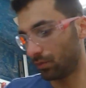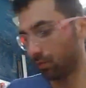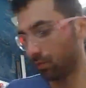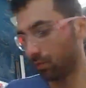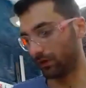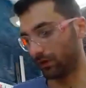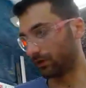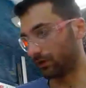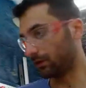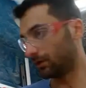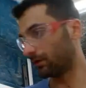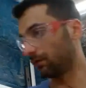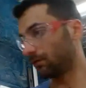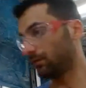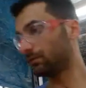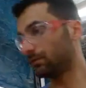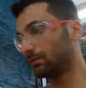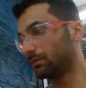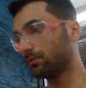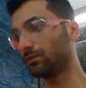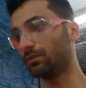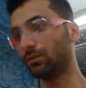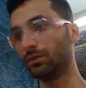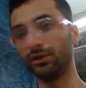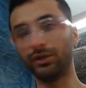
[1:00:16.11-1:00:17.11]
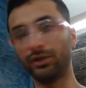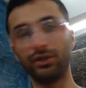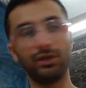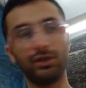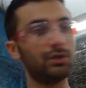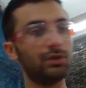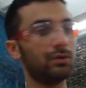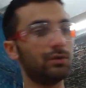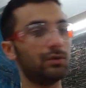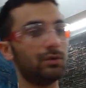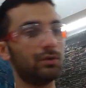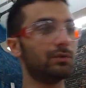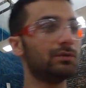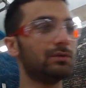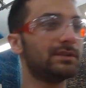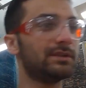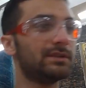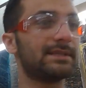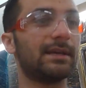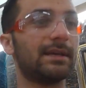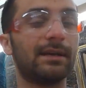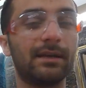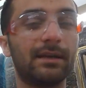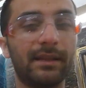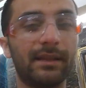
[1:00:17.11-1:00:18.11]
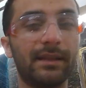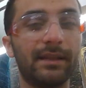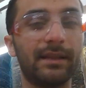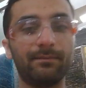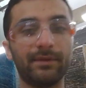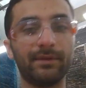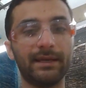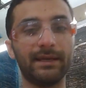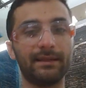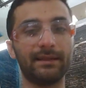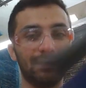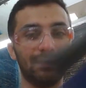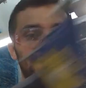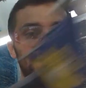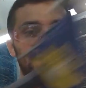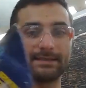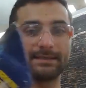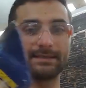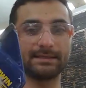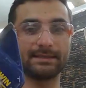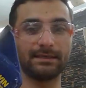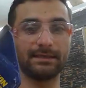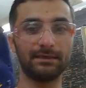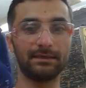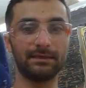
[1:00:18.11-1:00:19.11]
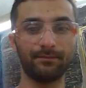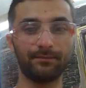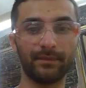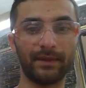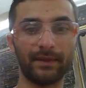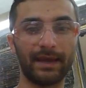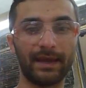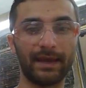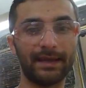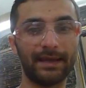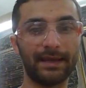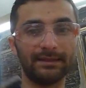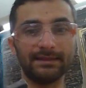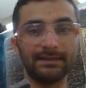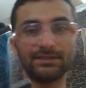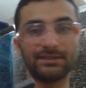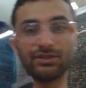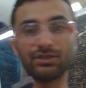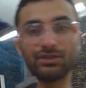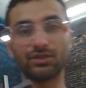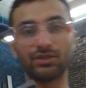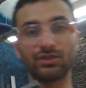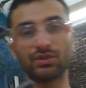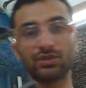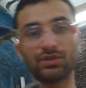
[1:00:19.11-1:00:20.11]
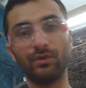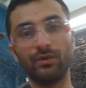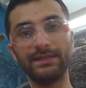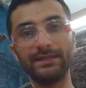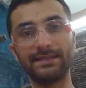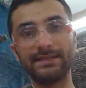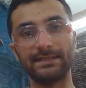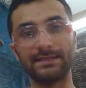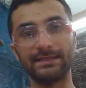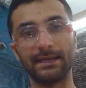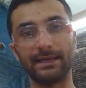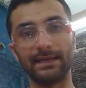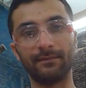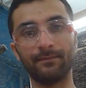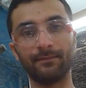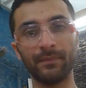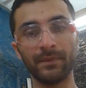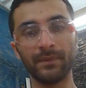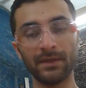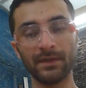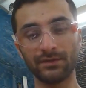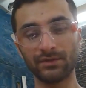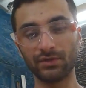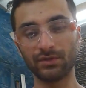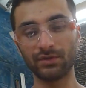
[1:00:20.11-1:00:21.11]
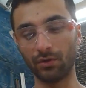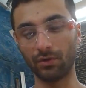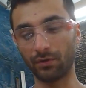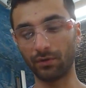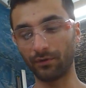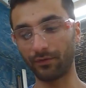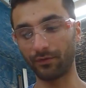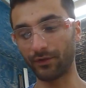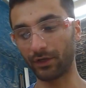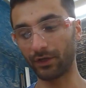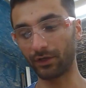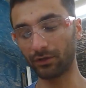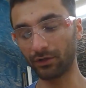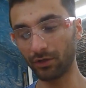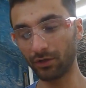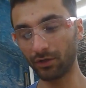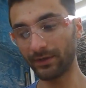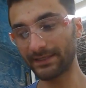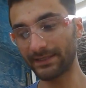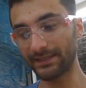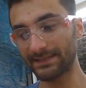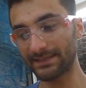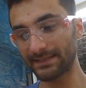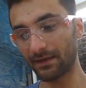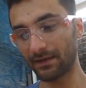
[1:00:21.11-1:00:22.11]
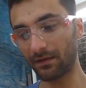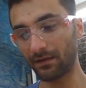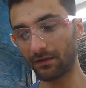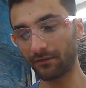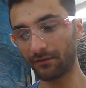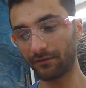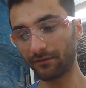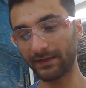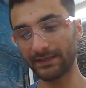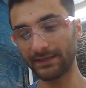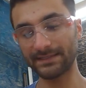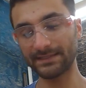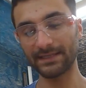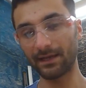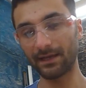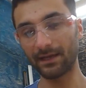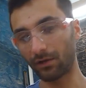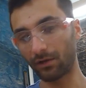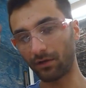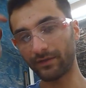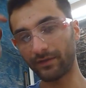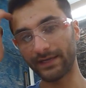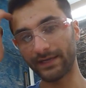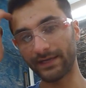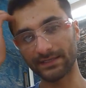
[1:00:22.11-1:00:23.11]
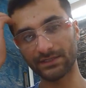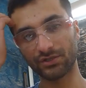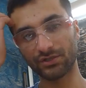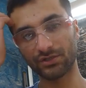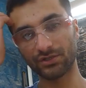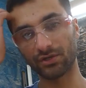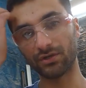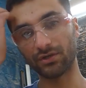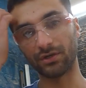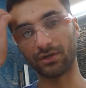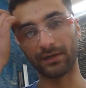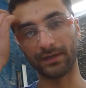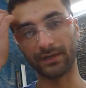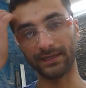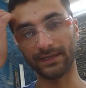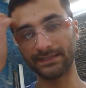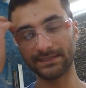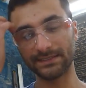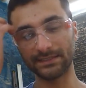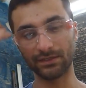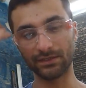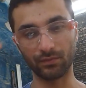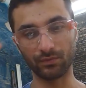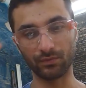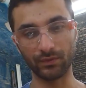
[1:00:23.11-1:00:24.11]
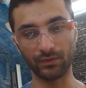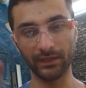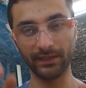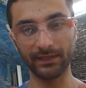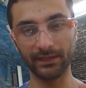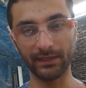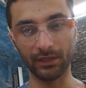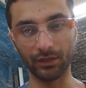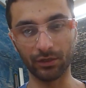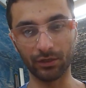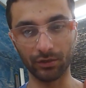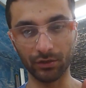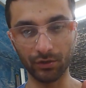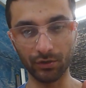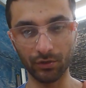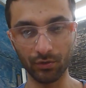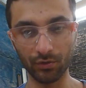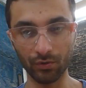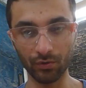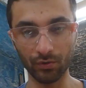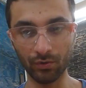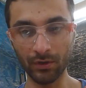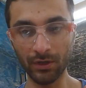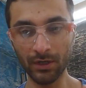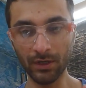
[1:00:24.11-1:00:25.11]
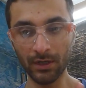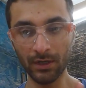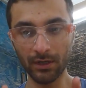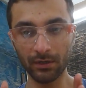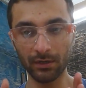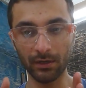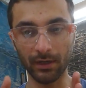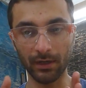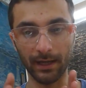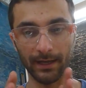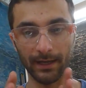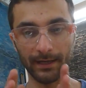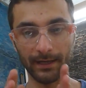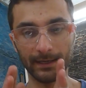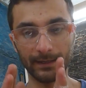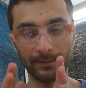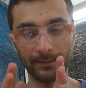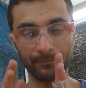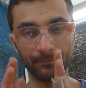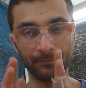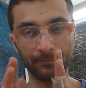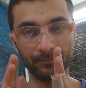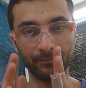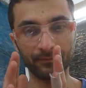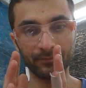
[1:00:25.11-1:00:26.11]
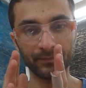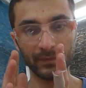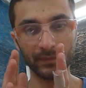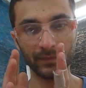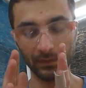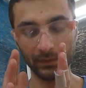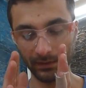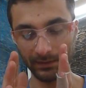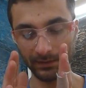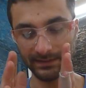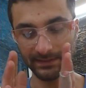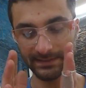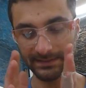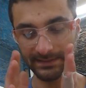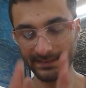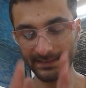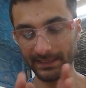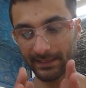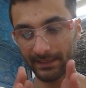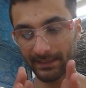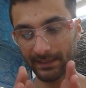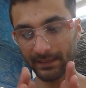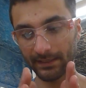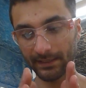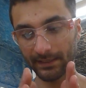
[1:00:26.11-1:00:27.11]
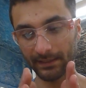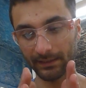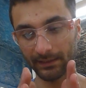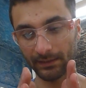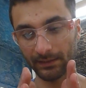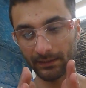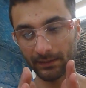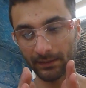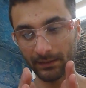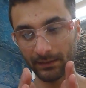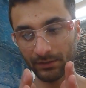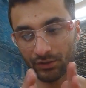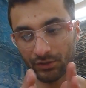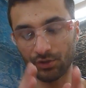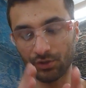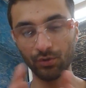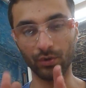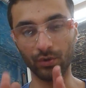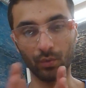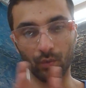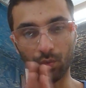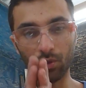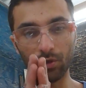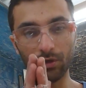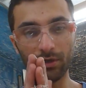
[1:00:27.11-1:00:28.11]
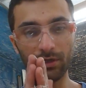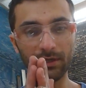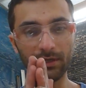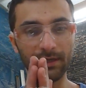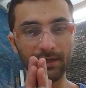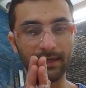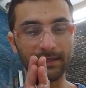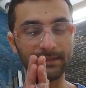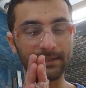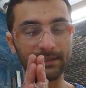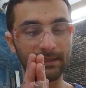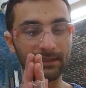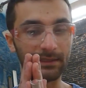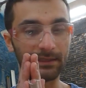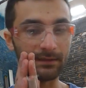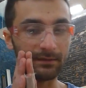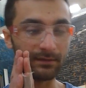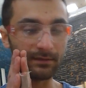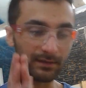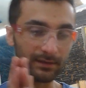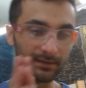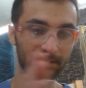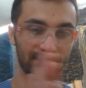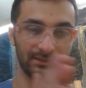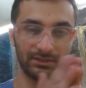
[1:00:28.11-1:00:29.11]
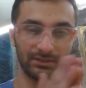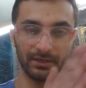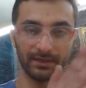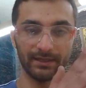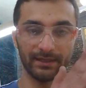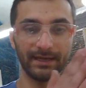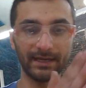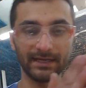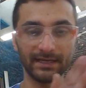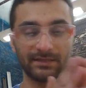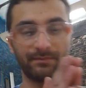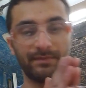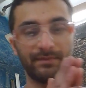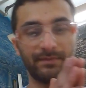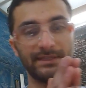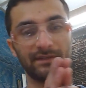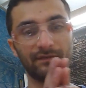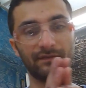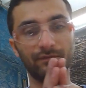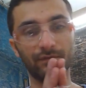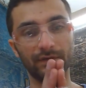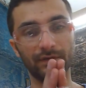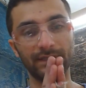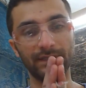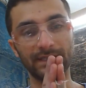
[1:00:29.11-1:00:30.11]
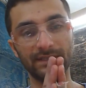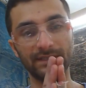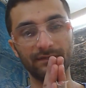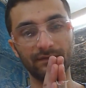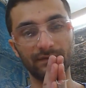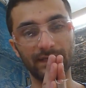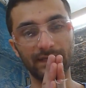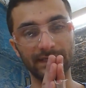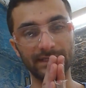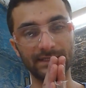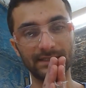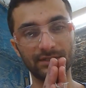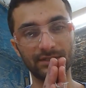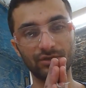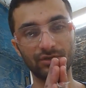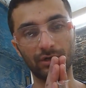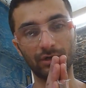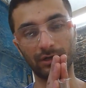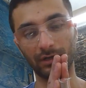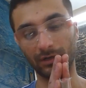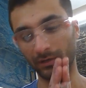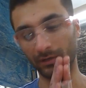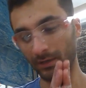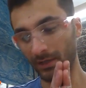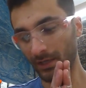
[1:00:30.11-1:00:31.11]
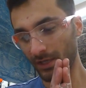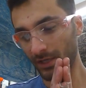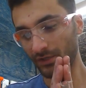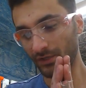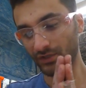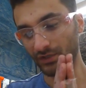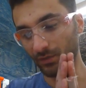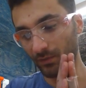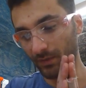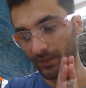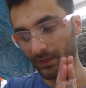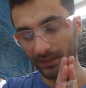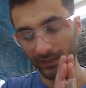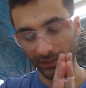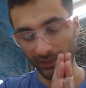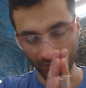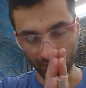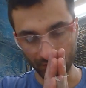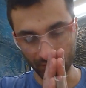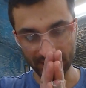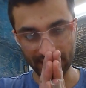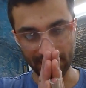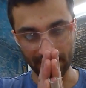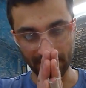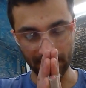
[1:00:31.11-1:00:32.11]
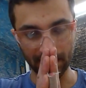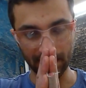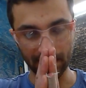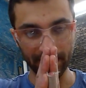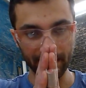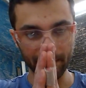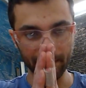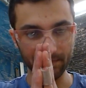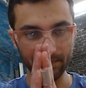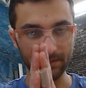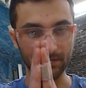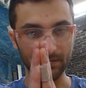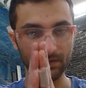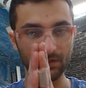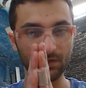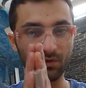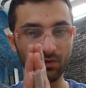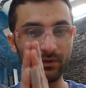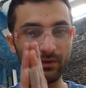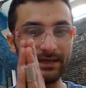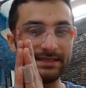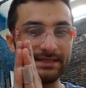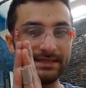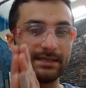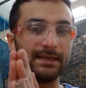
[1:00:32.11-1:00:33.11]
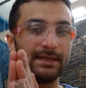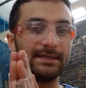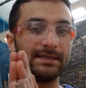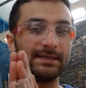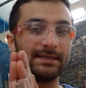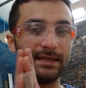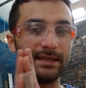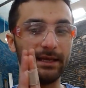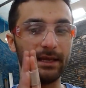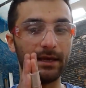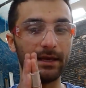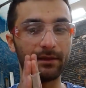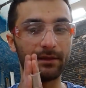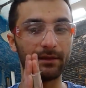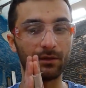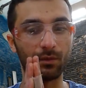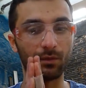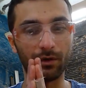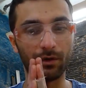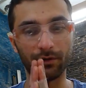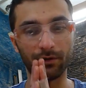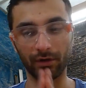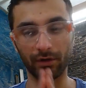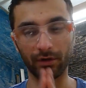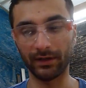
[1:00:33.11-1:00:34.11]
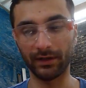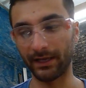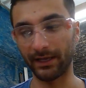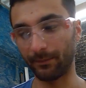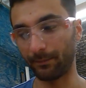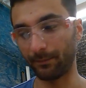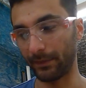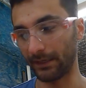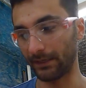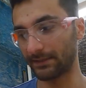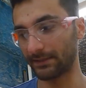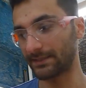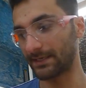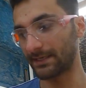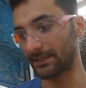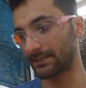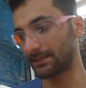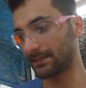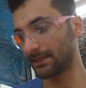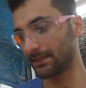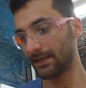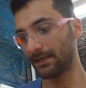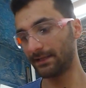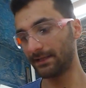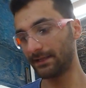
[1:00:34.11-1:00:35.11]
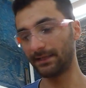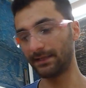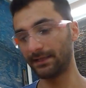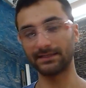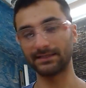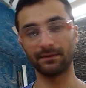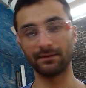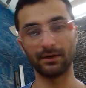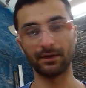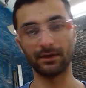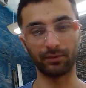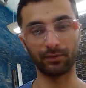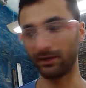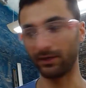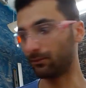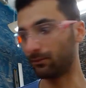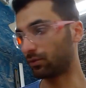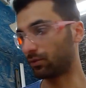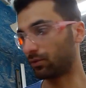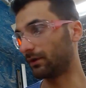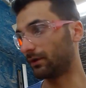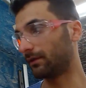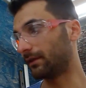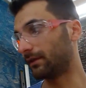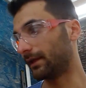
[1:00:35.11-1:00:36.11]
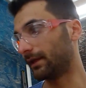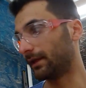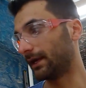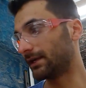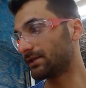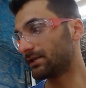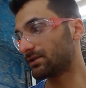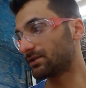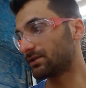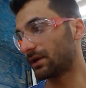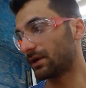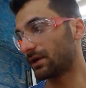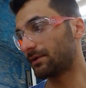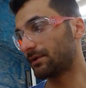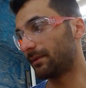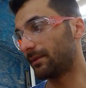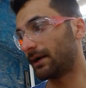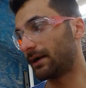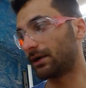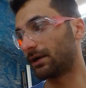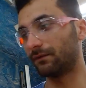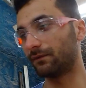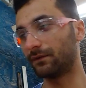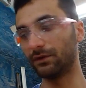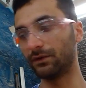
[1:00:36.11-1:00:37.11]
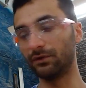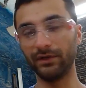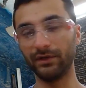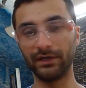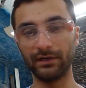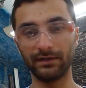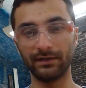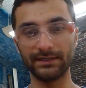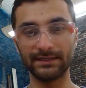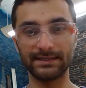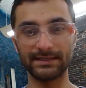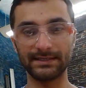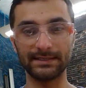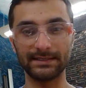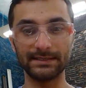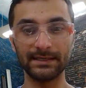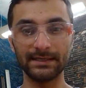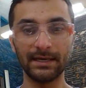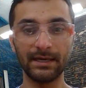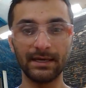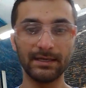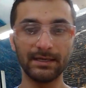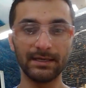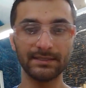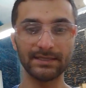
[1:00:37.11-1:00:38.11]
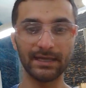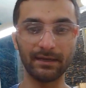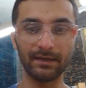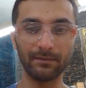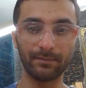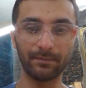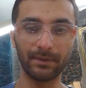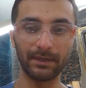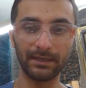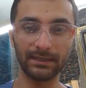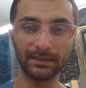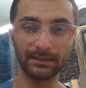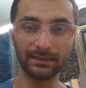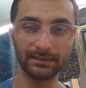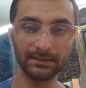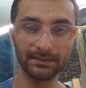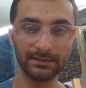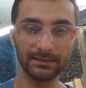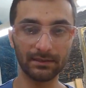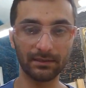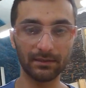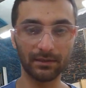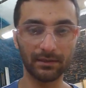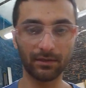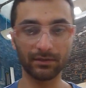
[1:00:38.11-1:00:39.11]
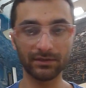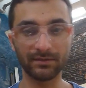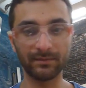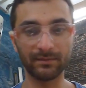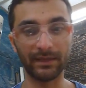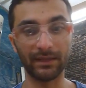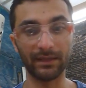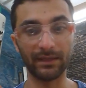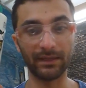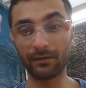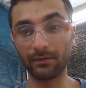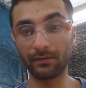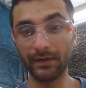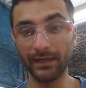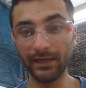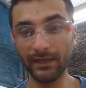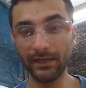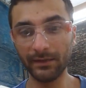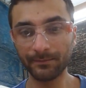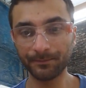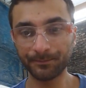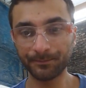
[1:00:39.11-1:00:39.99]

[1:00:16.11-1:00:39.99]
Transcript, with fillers: we would use a clamp like this, and this just squeezes it. So the glue itself is not all that strong. It's really the glue sticking to the wood and then to the next piece of wood that's strong. So you want to use that clamp to squeeze things together while they're clamping. So that's a pretty important thing. I just grabbed a bottle of glue here. This is Titebond Ultimate 3.